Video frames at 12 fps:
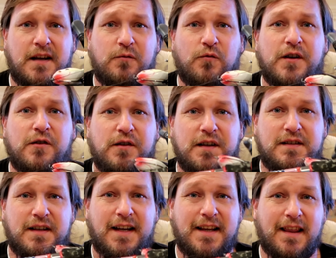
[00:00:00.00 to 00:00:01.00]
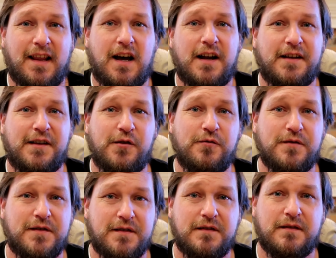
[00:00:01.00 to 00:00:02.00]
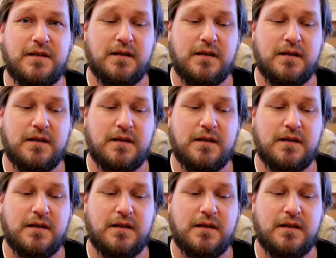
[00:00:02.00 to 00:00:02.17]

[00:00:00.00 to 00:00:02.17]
and reel gets a lot of use,